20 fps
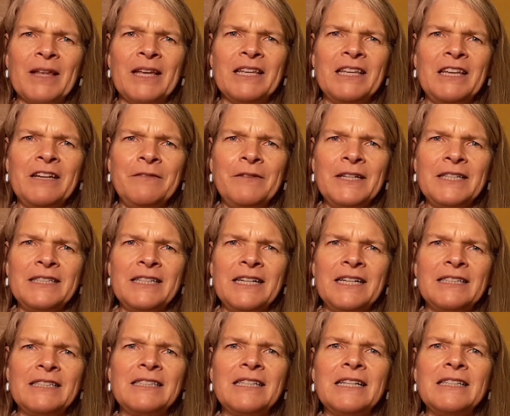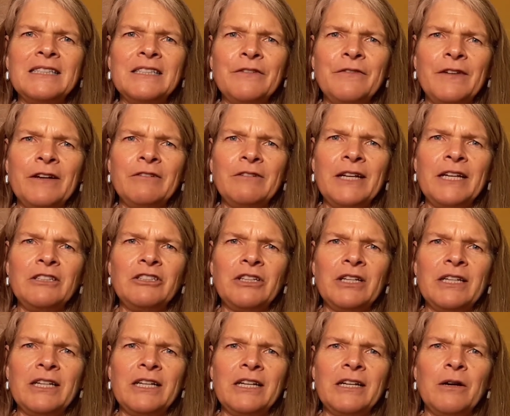give us a sense of
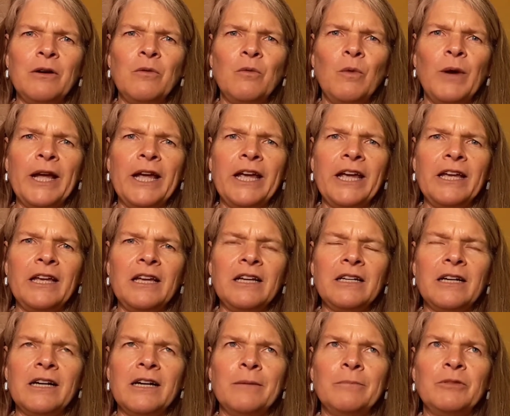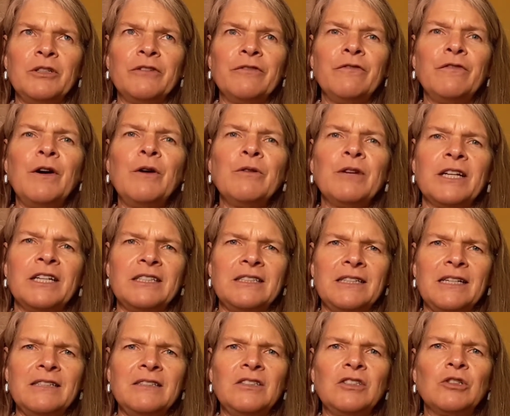foundation and a way to focus
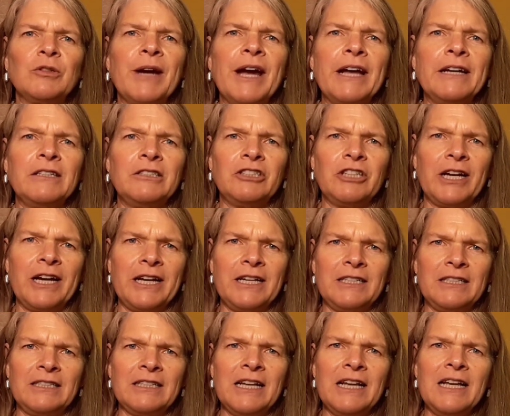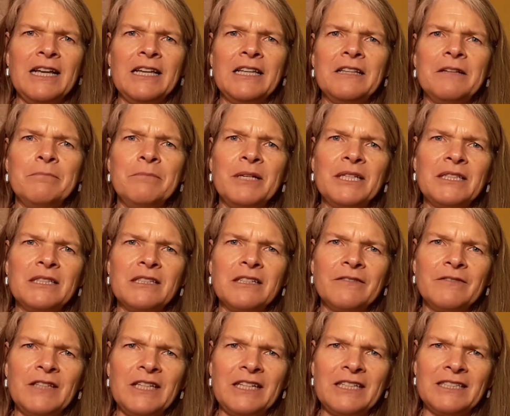and strategize in the midst
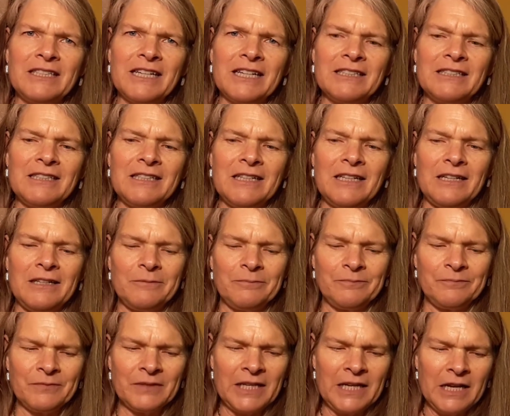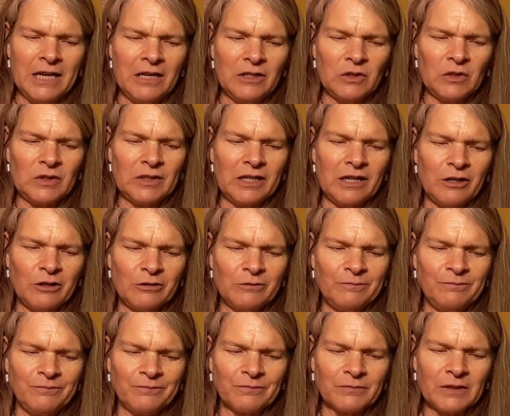of the intensity.
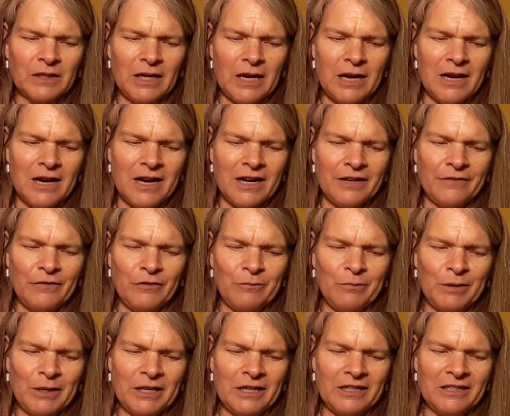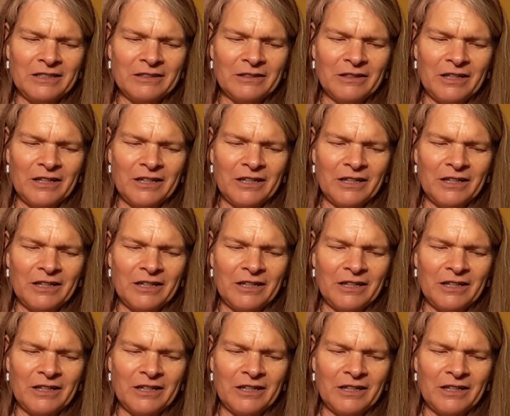So, if you've been